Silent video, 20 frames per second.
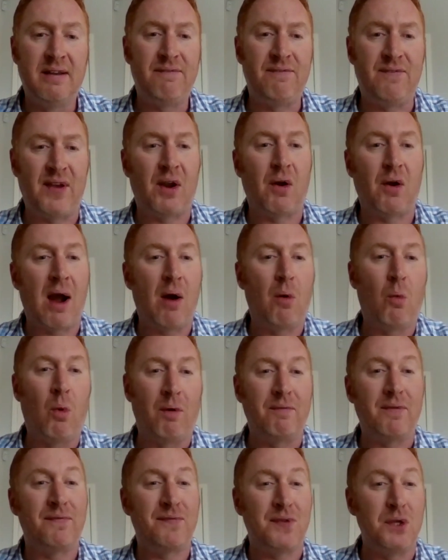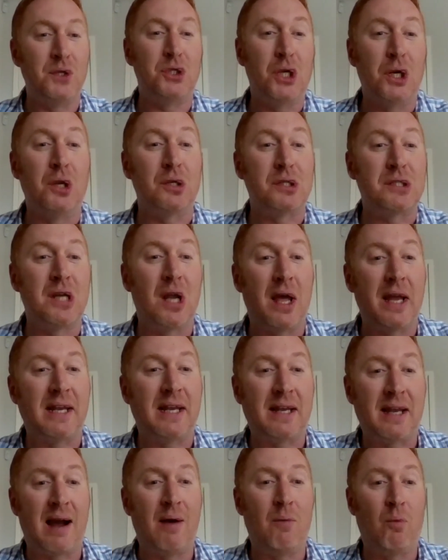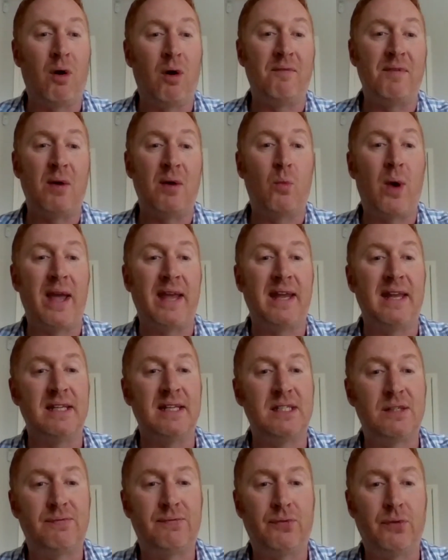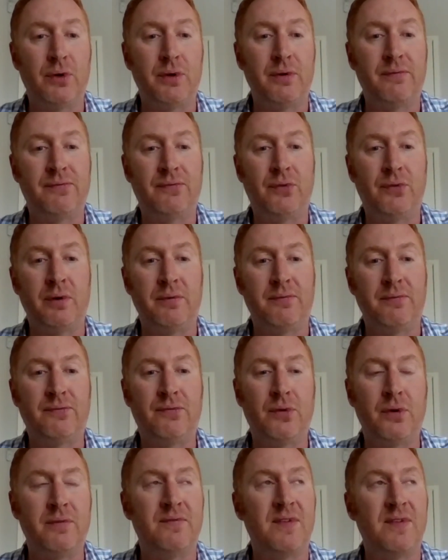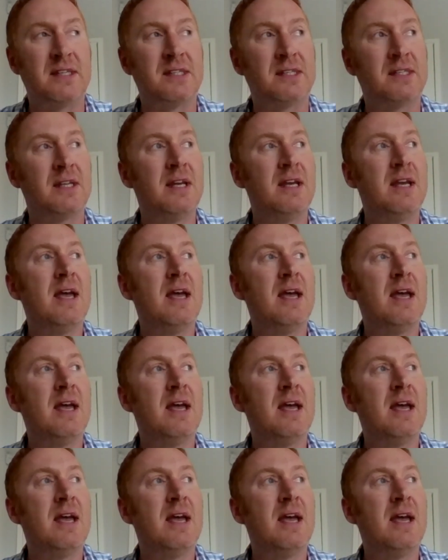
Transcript: figure out what the future looks like and what their way is through this.